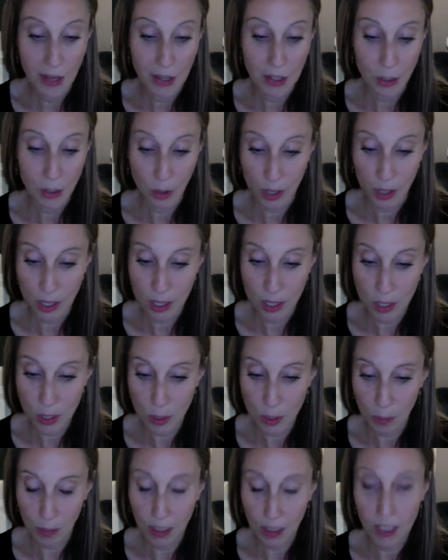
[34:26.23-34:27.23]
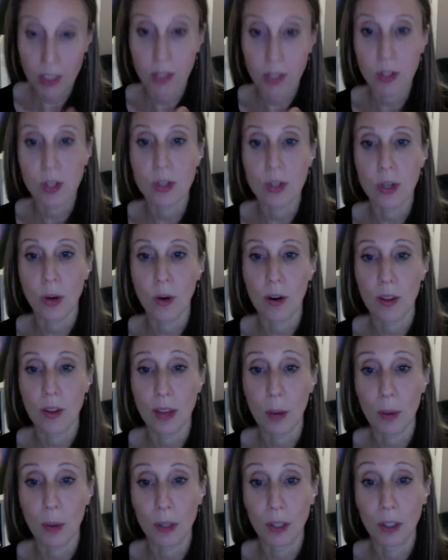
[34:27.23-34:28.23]
So this is the place in the Zohar
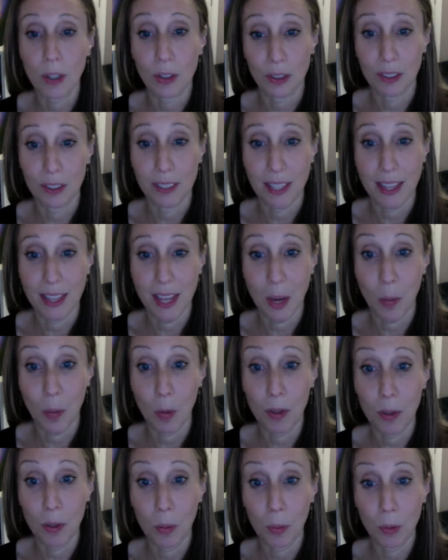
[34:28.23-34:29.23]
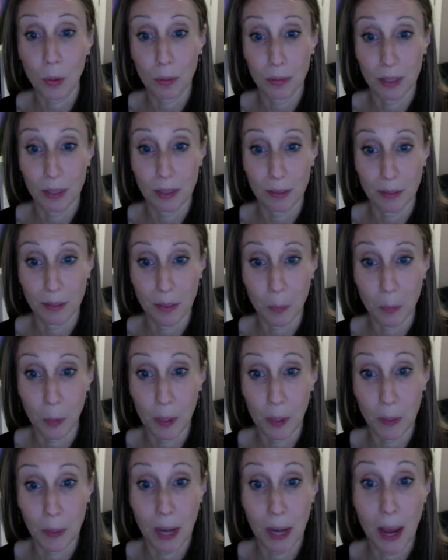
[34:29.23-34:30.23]
that we learn that when a woman,
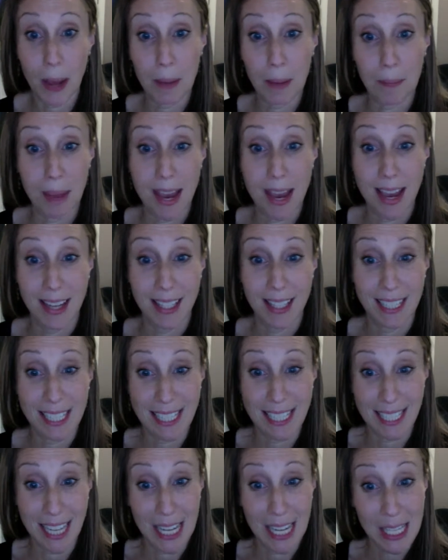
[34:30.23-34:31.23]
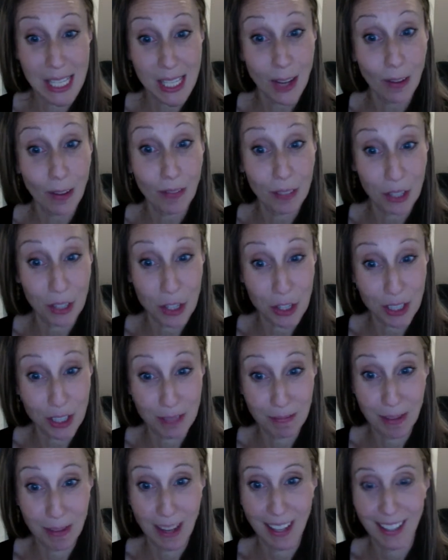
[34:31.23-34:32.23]
when a man is not selfish
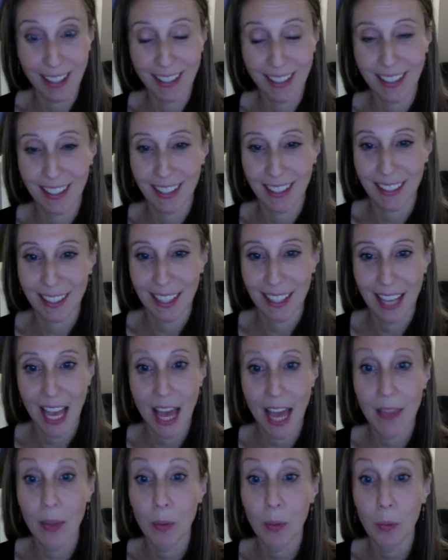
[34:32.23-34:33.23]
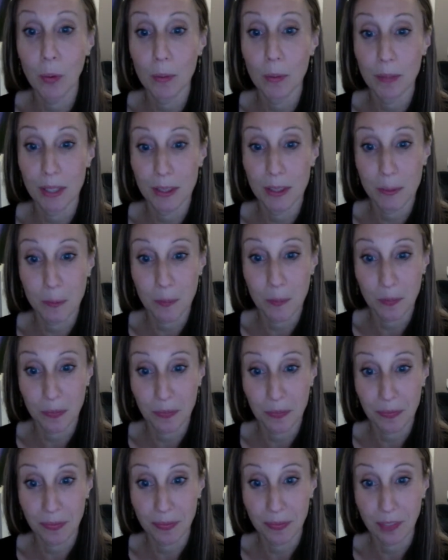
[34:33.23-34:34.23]
in bed, and the woman
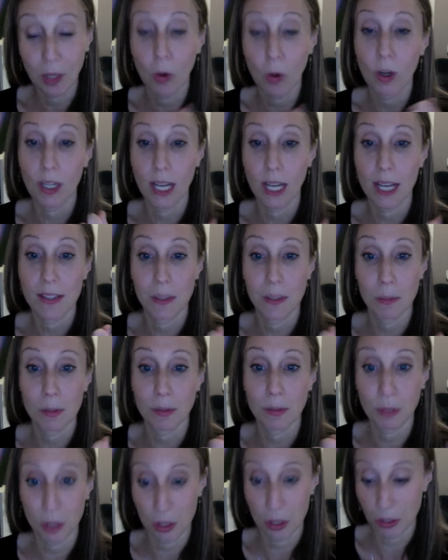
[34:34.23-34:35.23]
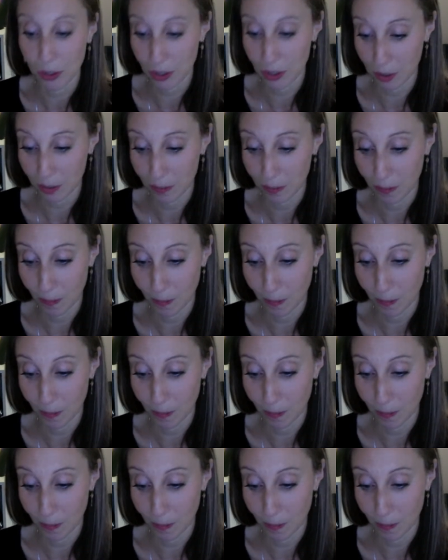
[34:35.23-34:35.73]
orgasms first,